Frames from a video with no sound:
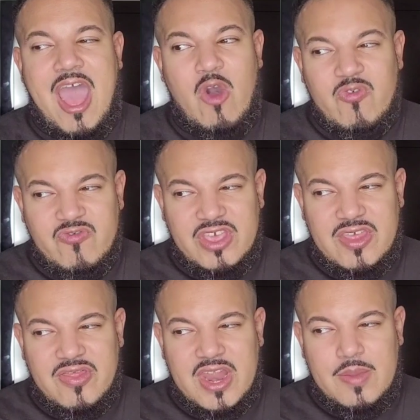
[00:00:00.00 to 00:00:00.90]

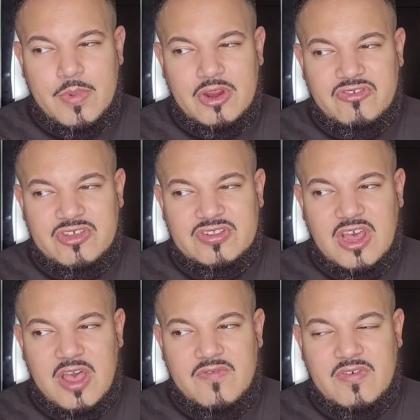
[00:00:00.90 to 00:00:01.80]
outfit that I purchased
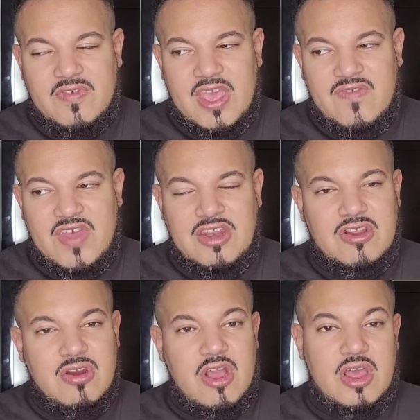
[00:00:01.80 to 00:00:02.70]
off of a
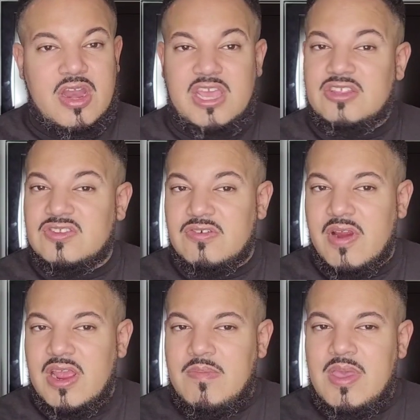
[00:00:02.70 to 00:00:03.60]
vendor on
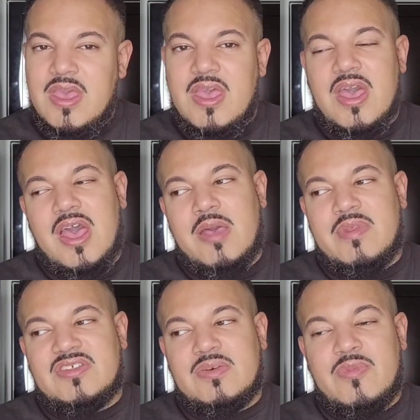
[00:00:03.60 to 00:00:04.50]
Instagram.
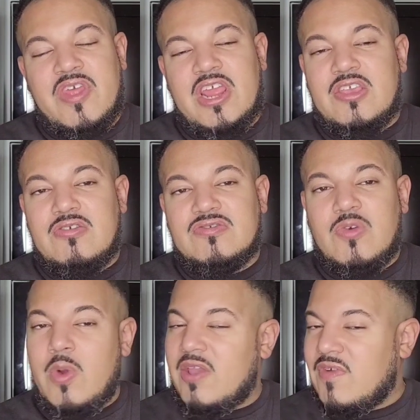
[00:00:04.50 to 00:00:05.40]
And it's someone that I use
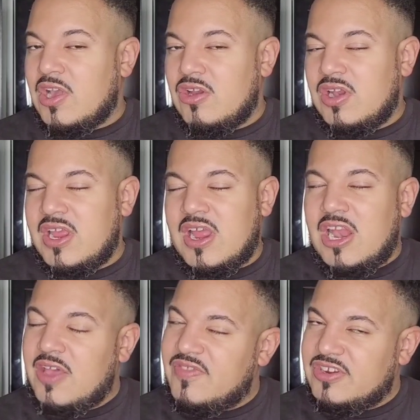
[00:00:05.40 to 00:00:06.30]
quite regularly and I
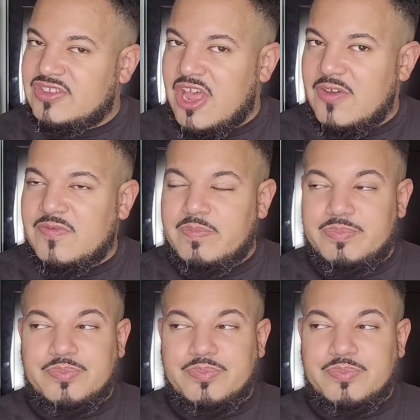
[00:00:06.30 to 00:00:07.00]
love their stuff.